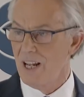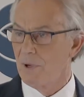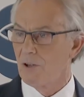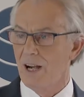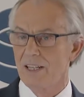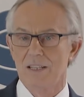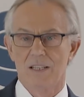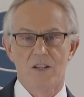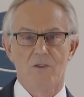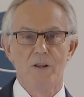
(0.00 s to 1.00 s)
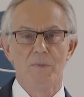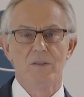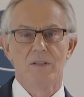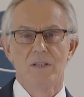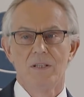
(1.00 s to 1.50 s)
democratic
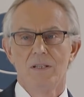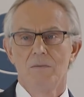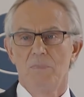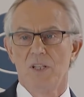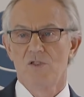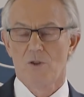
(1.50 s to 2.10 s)
disagreement, but as